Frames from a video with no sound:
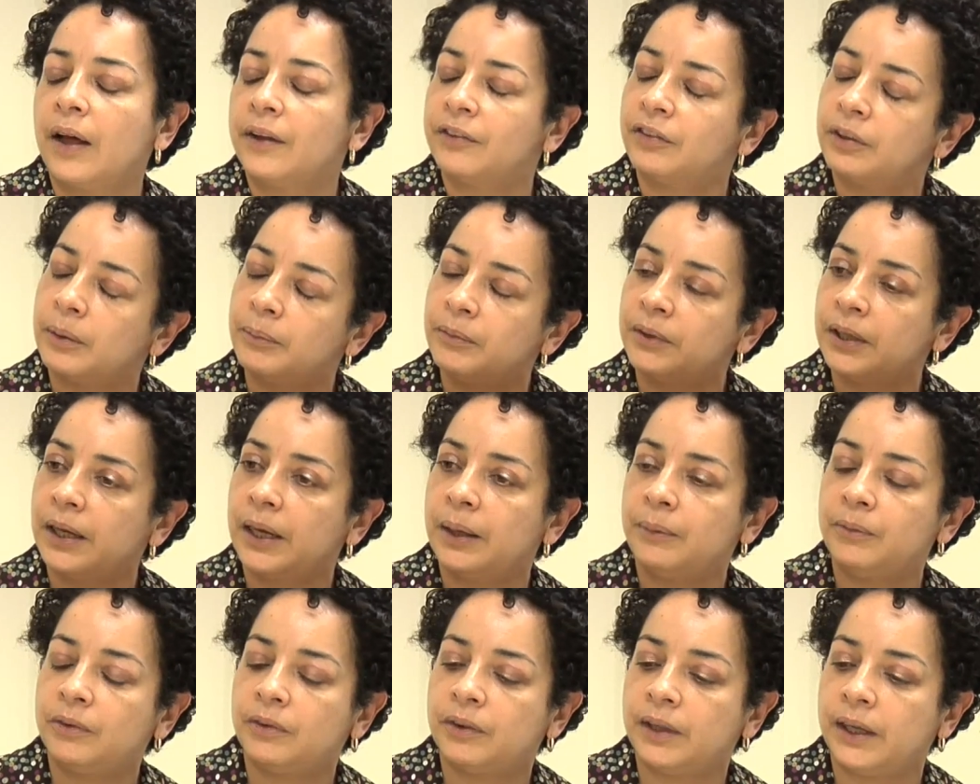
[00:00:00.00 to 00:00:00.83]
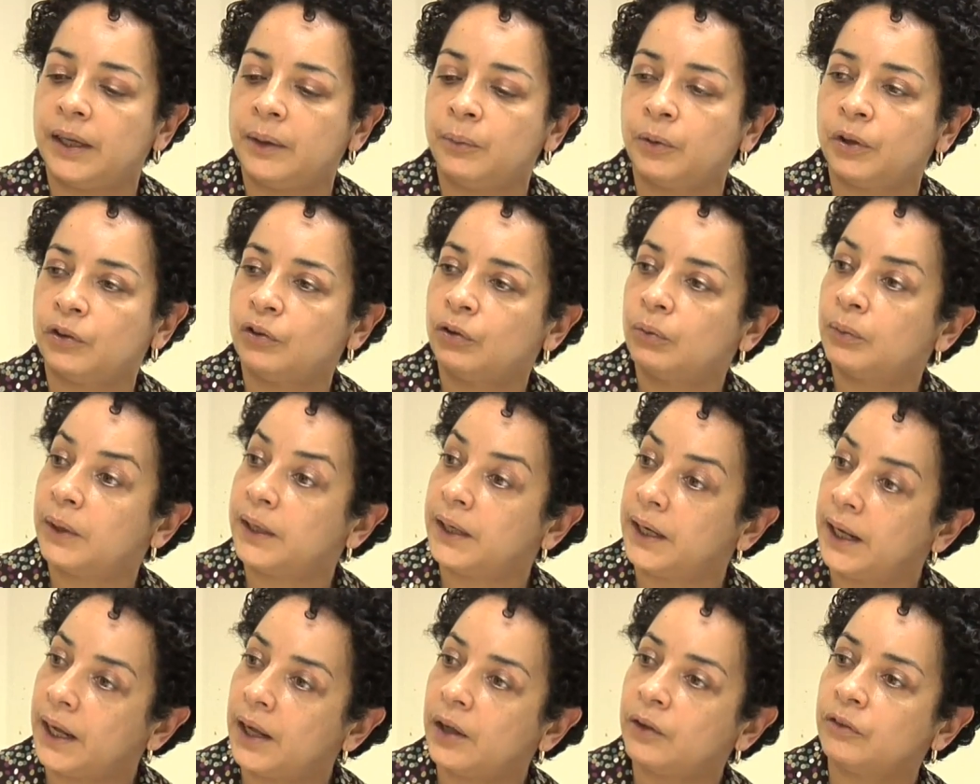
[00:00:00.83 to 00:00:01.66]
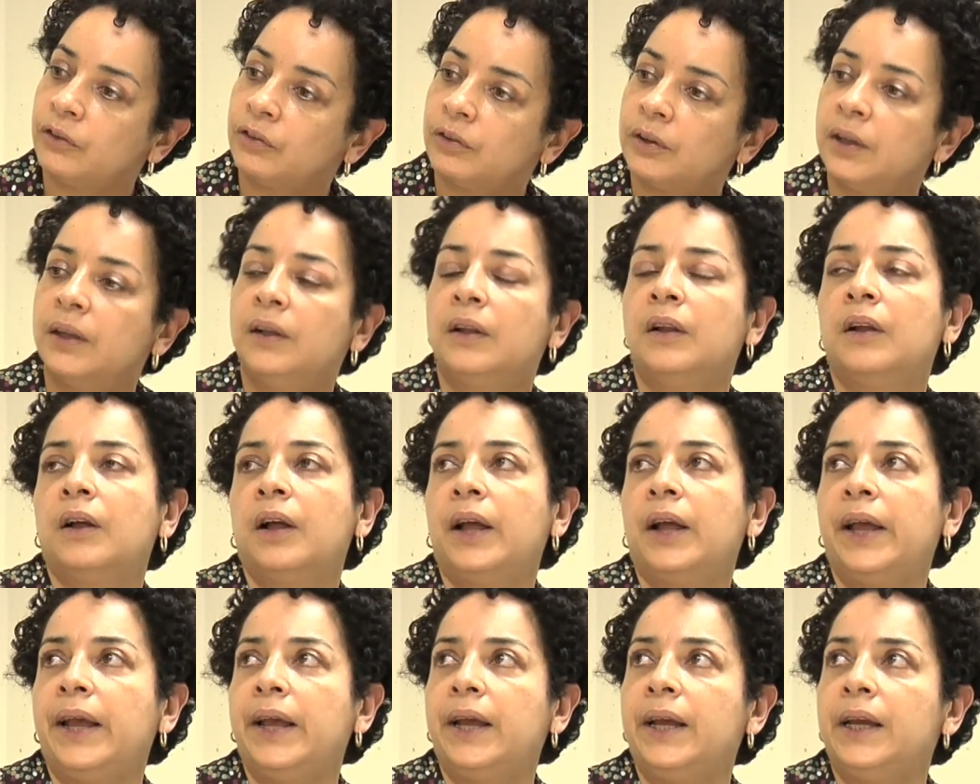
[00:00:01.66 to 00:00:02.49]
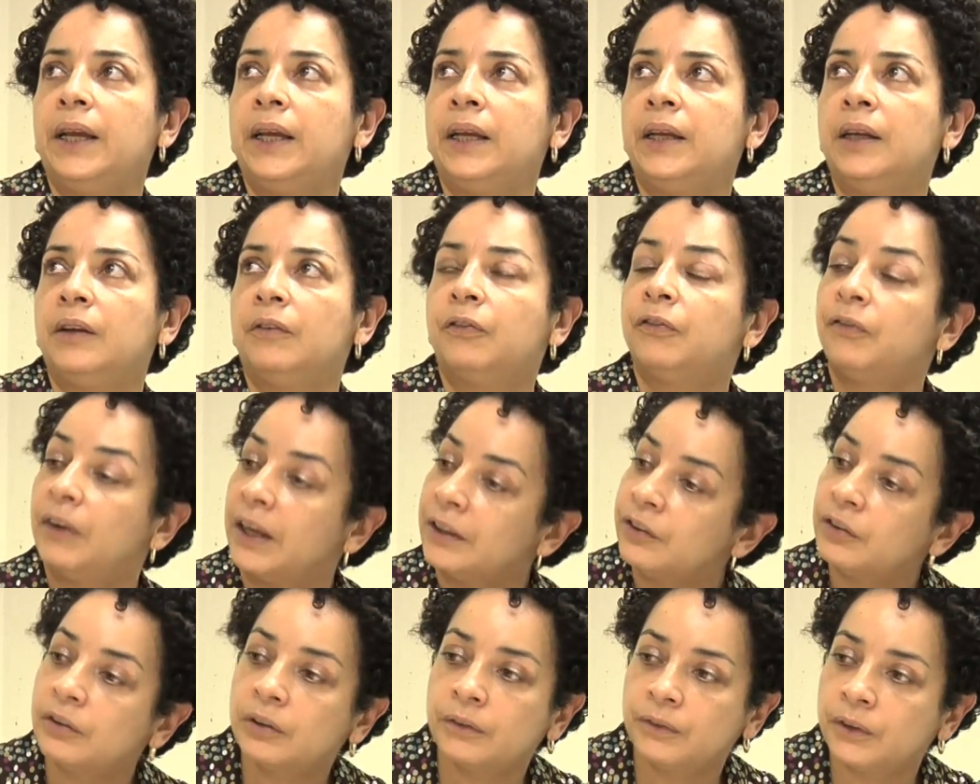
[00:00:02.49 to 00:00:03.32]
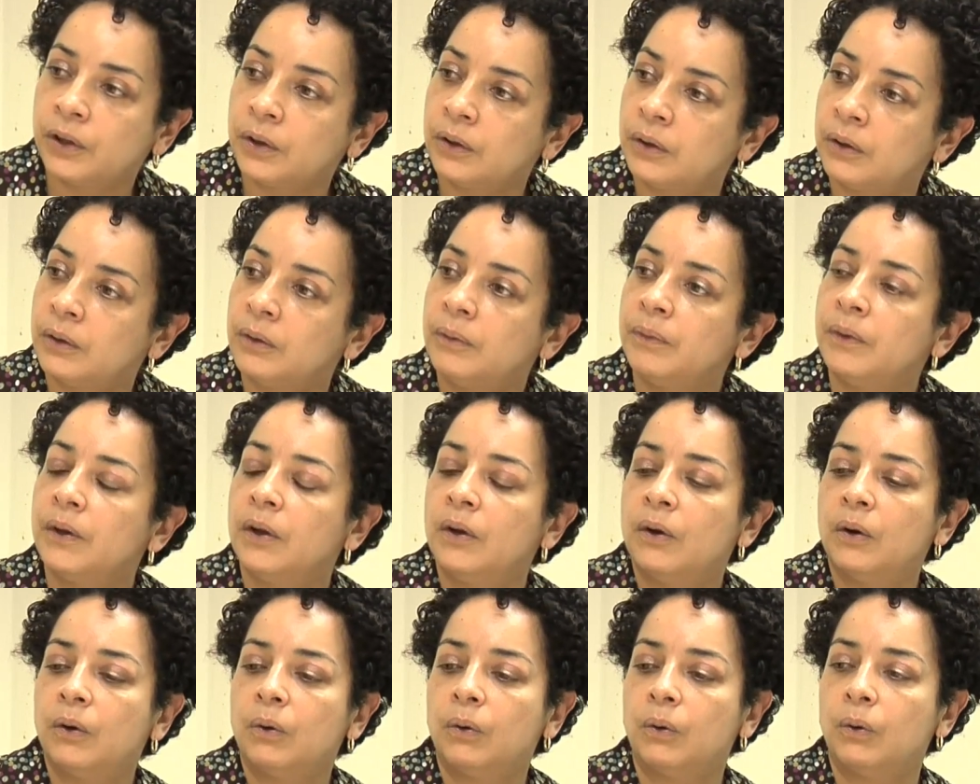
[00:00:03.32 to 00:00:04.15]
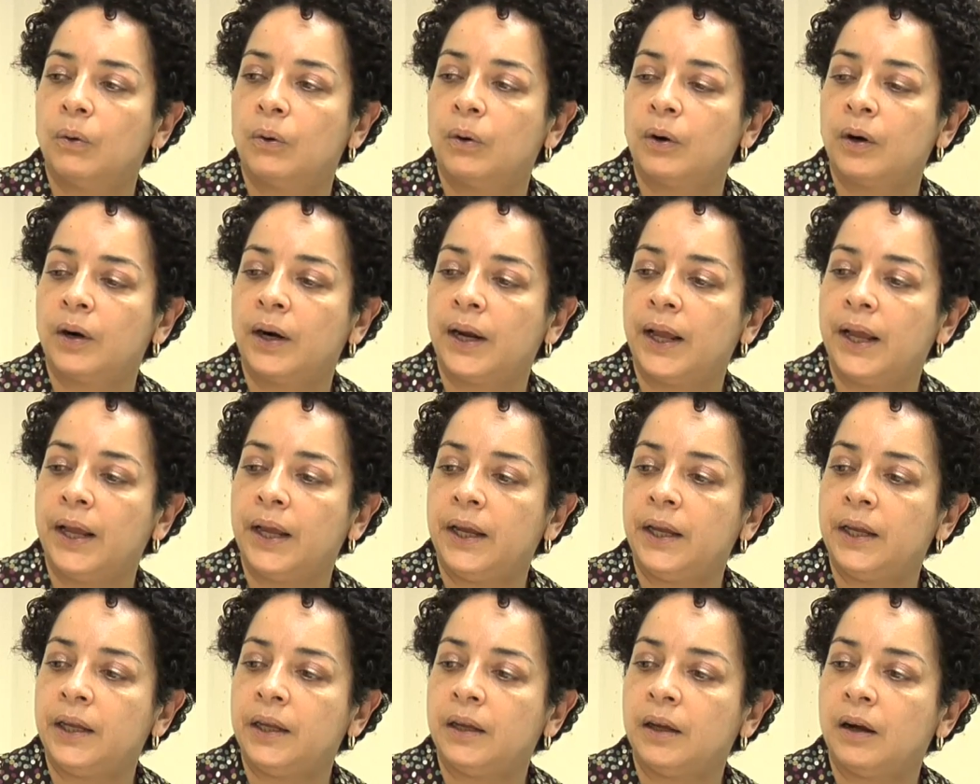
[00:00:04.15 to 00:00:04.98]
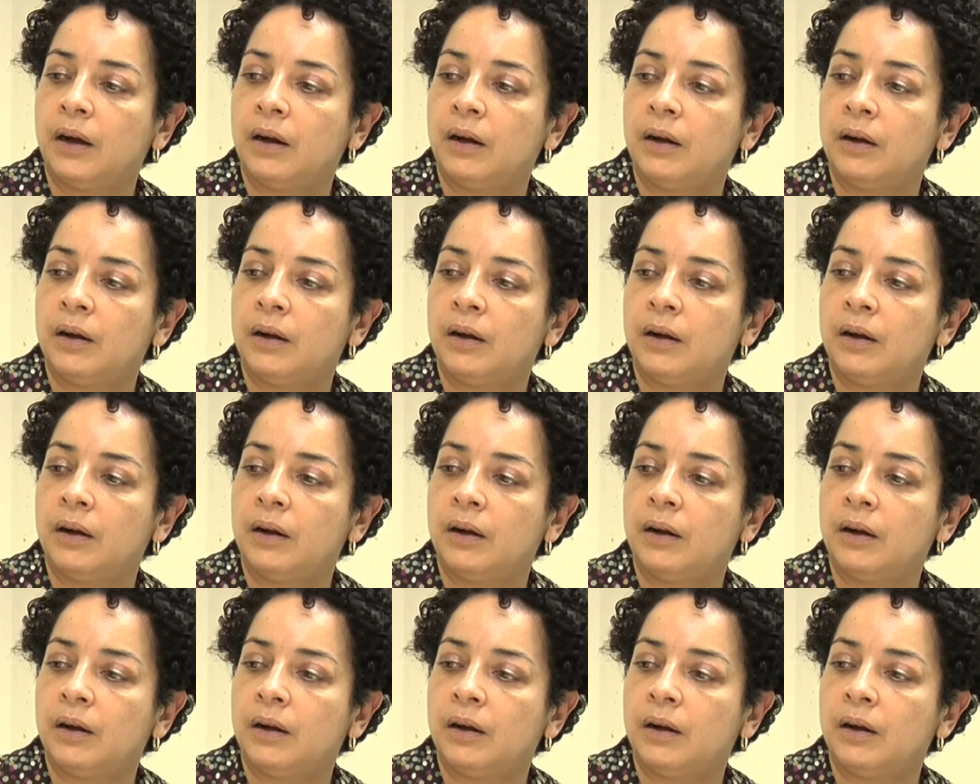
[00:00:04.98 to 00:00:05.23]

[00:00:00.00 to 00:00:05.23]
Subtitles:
Sometimes they were to announce a festival or a